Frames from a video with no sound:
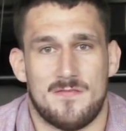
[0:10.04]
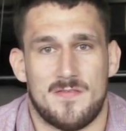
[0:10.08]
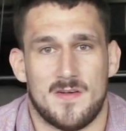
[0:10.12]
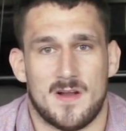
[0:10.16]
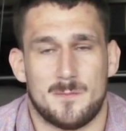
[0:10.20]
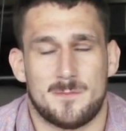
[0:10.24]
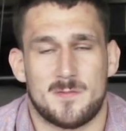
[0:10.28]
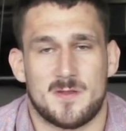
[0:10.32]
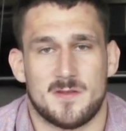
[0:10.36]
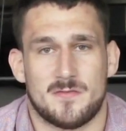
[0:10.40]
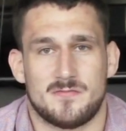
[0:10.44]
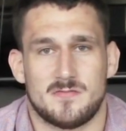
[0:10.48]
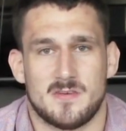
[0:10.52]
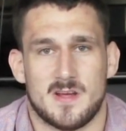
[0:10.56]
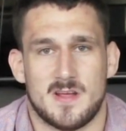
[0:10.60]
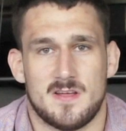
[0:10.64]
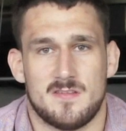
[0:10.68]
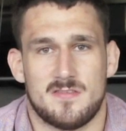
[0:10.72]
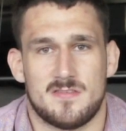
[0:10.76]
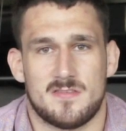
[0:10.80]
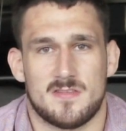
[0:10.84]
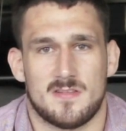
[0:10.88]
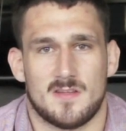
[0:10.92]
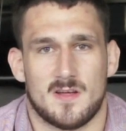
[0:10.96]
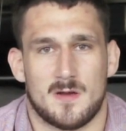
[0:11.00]
Philip De
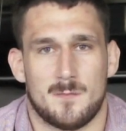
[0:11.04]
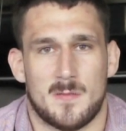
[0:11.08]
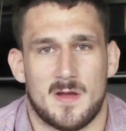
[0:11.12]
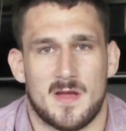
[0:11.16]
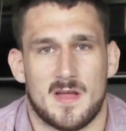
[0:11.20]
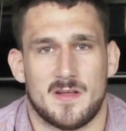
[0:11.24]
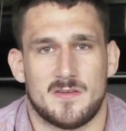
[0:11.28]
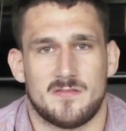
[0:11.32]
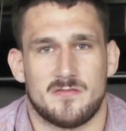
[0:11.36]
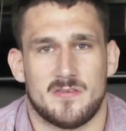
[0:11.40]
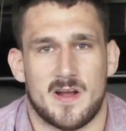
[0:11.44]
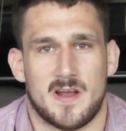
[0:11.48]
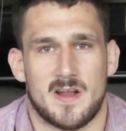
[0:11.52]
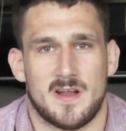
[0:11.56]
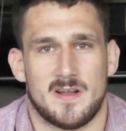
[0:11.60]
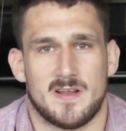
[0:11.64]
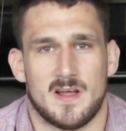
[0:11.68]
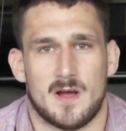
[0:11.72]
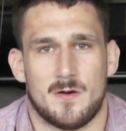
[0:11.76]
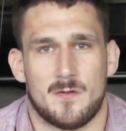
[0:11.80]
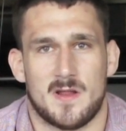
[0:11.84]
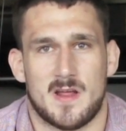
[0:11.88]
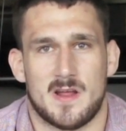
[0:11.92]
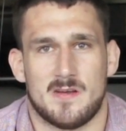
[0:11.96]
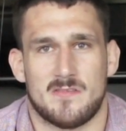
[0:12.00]
Fries. I'm training
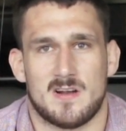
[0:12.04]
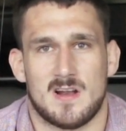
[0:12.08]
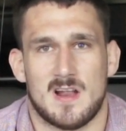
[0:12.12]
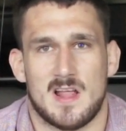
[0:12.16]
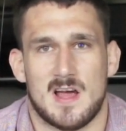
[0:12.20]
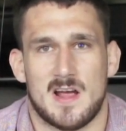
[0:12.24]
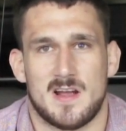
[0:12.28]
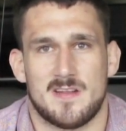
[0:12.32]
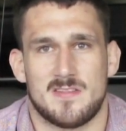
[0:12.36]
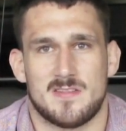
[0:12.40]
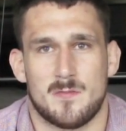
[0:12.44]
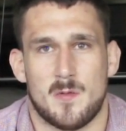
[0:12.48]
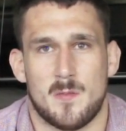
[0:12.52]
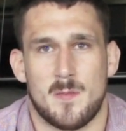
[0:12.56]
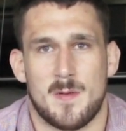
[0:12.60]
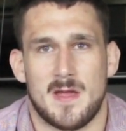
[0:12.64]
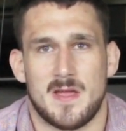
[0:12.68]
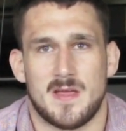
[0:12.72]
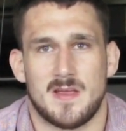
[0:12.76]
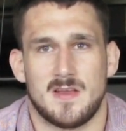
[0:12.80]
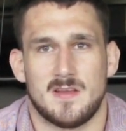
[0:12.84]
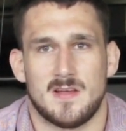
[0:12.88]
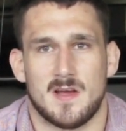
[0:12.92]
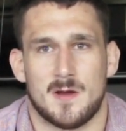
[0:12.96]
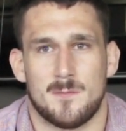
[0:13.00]
down here with Alliance
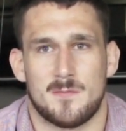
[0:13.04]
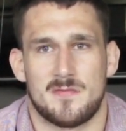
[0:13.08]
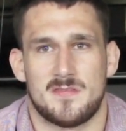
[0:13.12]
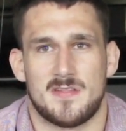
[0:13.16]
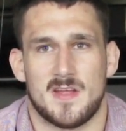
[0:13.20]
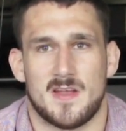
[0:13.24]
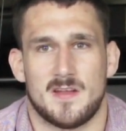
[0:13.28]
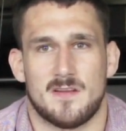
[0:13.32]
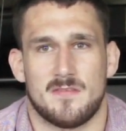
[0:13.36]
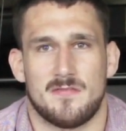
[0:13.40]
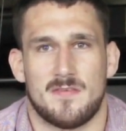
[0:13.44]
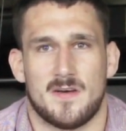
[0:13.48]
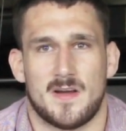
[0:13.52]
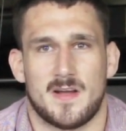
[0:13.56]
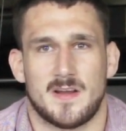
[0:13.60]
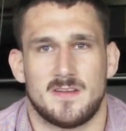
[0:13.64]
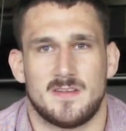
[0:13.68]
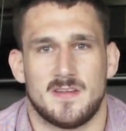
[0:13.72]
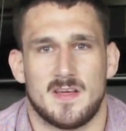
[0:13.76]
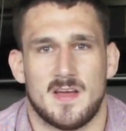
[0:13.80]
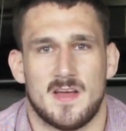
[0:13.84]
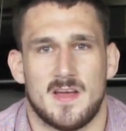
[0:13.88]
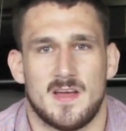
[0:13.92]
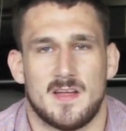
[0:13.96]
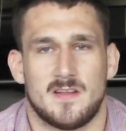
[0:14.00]
MMA. I'm set to
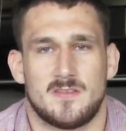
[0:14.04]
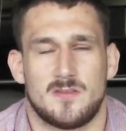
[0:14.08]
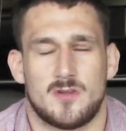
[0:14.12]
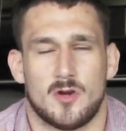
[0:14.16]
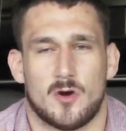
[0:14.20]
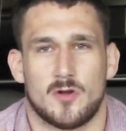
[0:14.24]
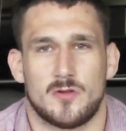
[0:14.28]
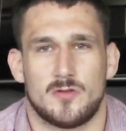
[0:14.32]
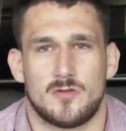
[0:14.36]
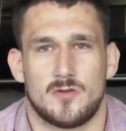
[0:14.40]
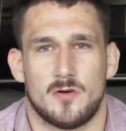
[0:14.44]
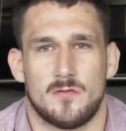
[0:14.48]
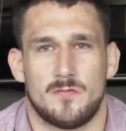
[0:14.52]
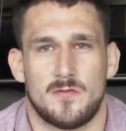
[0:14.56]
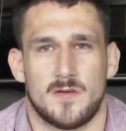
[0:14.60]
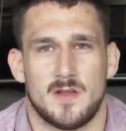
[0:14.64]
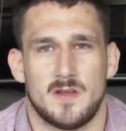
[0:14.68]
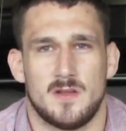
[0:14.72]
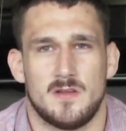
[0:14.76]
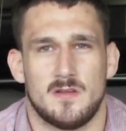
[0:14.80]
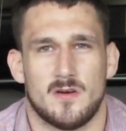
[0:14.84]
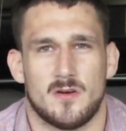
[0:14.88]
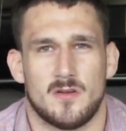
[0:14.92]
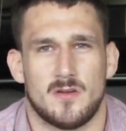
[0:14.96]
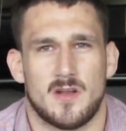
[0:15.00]
fight Todd
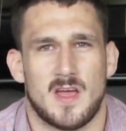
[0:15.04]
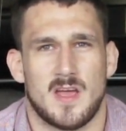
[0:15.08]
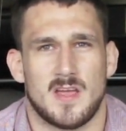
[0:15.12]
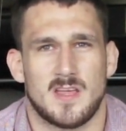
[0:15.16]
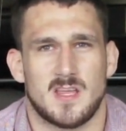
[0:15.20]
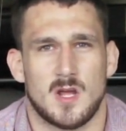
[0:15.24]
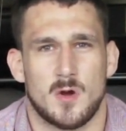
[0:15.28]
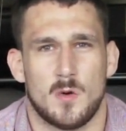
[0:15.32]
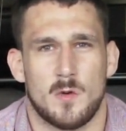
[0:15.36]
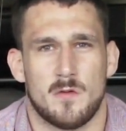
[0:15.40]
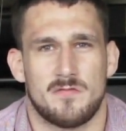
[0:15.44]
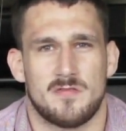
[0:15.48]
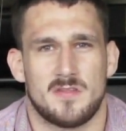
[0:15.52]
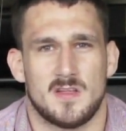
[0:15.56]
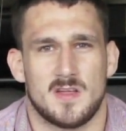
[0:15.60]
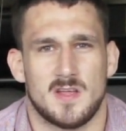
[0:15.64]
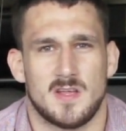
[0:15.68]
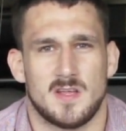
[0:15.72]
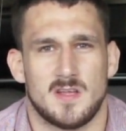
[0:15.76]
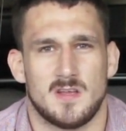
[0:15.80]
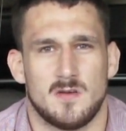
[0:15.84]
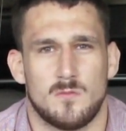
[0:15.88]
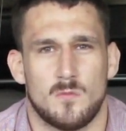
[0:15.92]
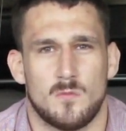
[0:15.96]
Duffee on UFC